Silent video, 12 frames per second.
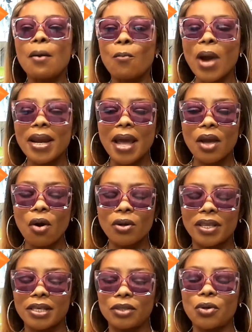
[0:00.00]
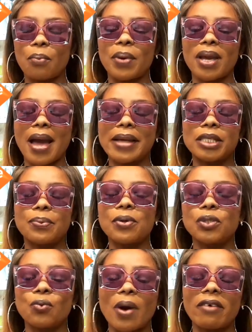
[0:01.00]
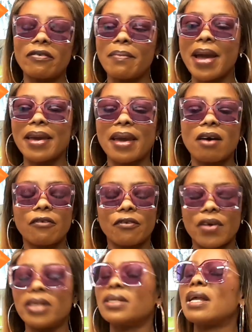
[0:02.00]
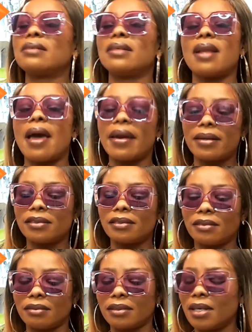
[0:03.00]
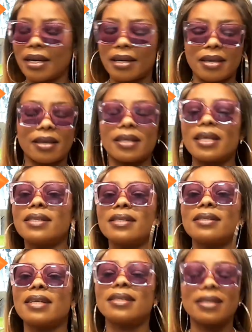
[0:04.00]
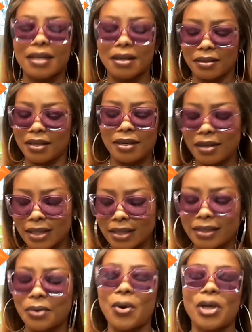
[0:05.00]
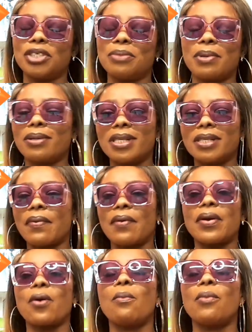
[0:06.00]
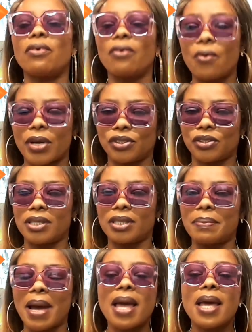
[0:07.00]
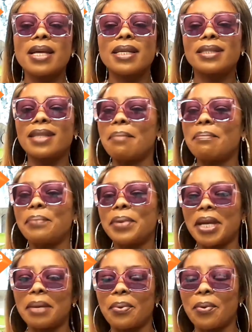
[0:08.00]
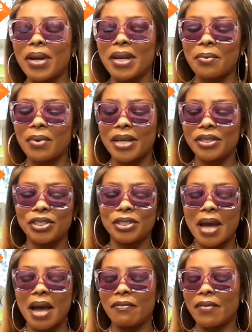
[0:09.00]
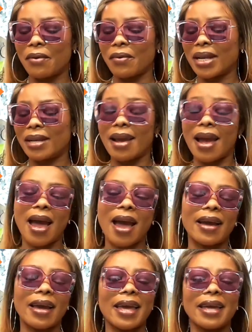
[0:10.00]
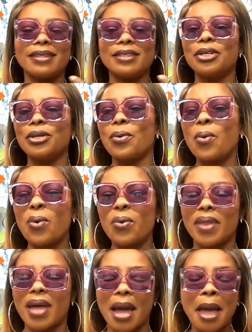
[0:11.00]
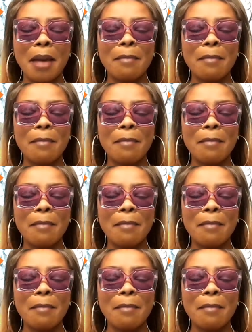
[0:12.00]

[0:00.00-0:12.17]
When I got this topic, I spoke to one of my girlfriends and I was like, look, this is the question, because it's very common questions, but some people in a relationship are very young and all that,